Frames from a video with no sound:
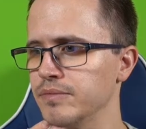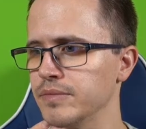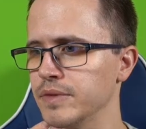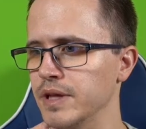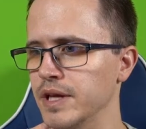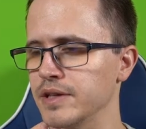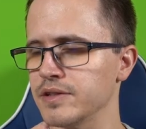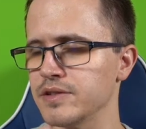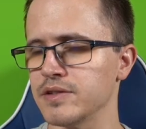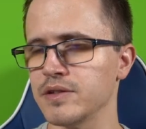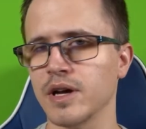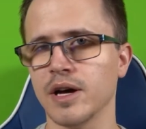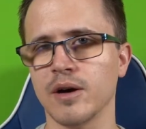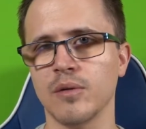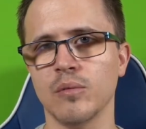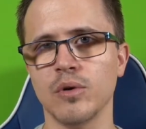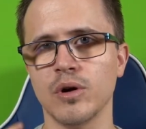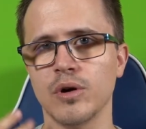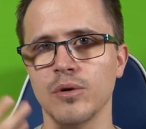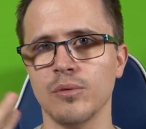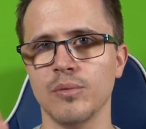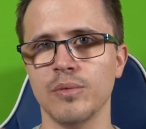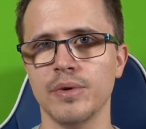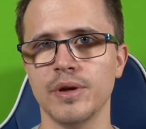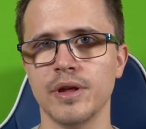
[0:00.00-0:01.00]
it's not
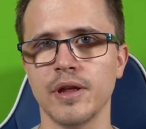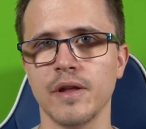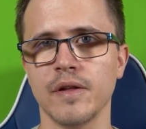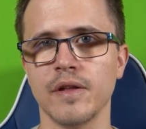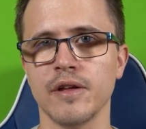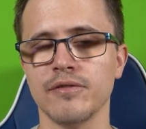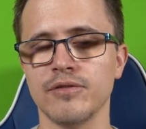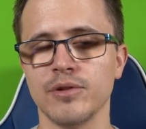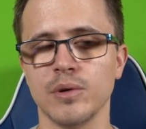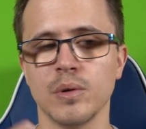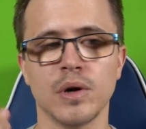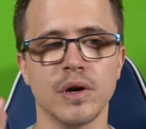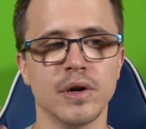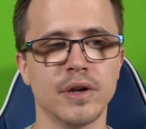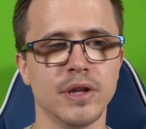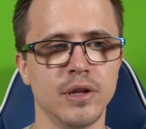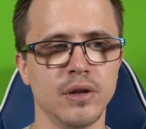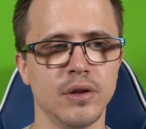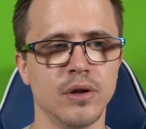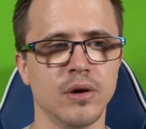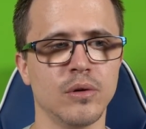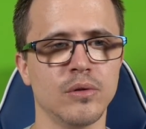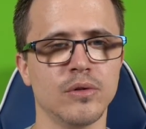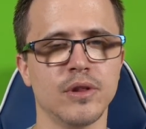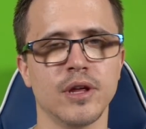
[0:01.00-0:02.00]
what will. If you already
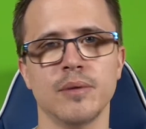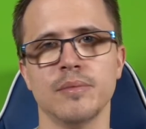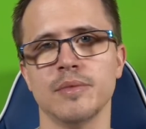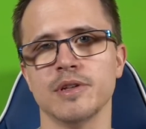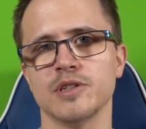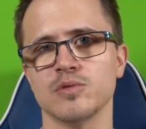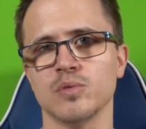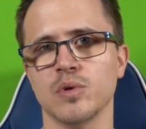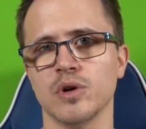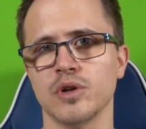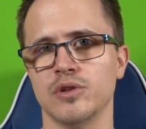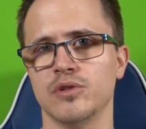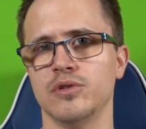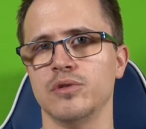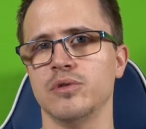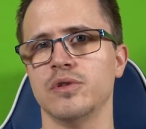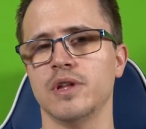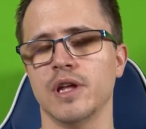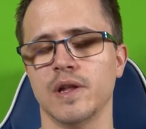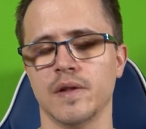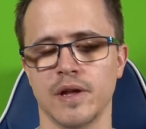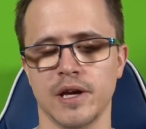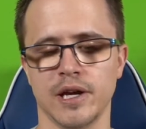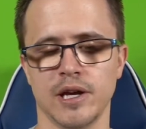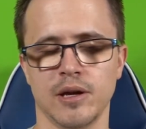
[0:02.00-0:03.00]
know them, it's what do
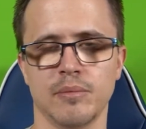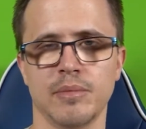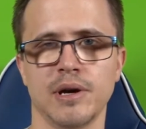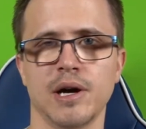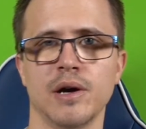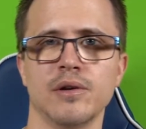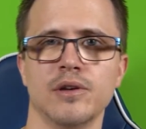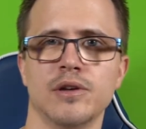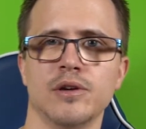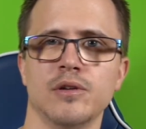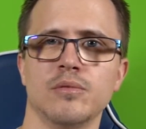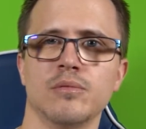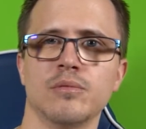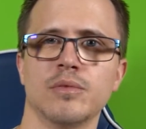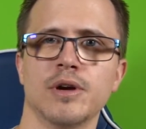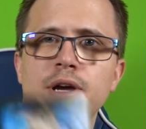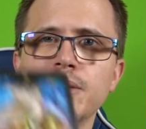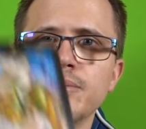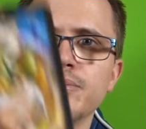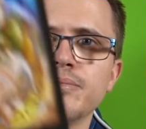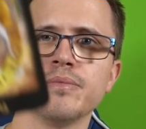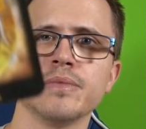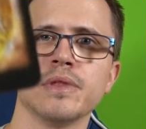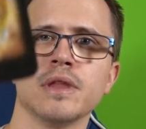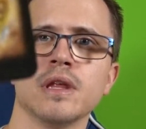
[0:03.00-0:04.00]
they like about you,
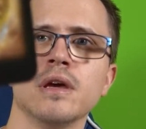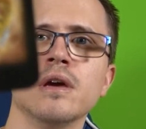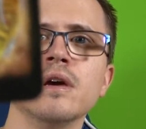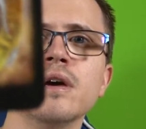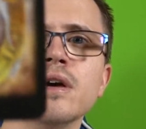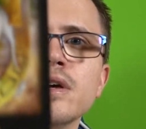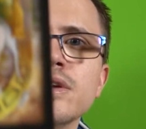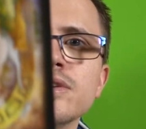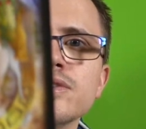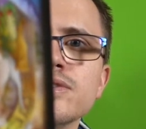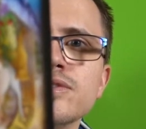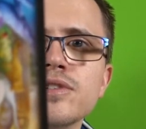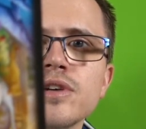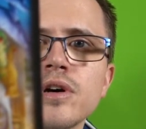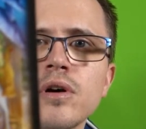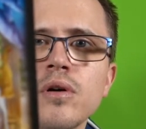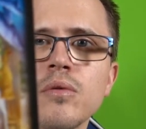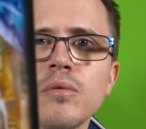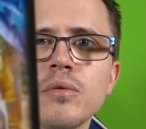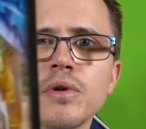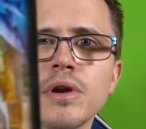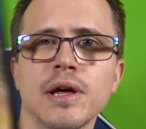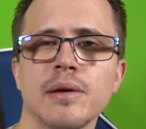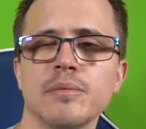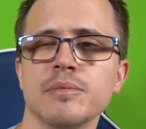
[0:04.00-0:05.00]
right? So
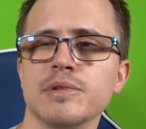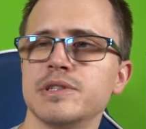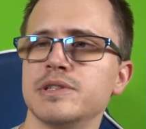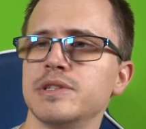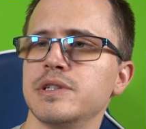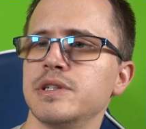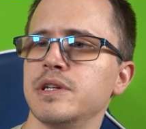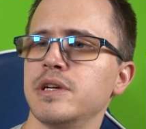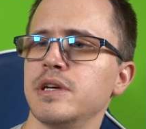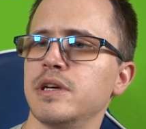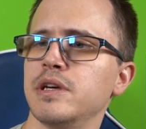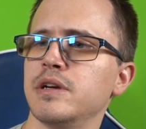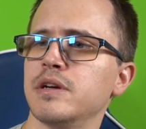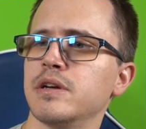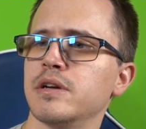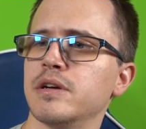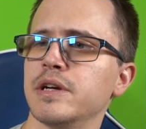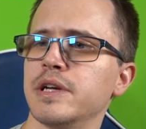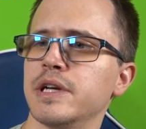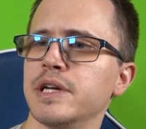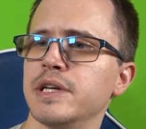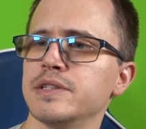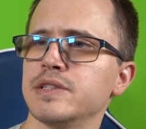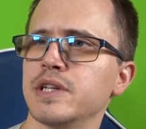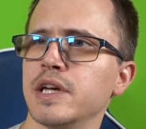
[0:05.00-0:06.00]
what I'm seeing here
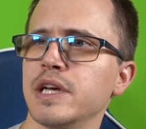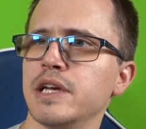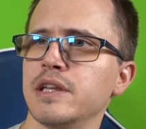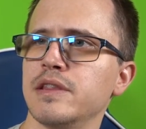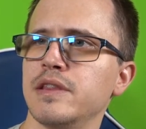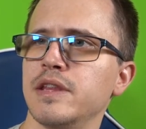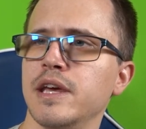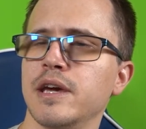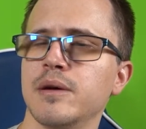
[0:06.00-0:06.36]
is I get the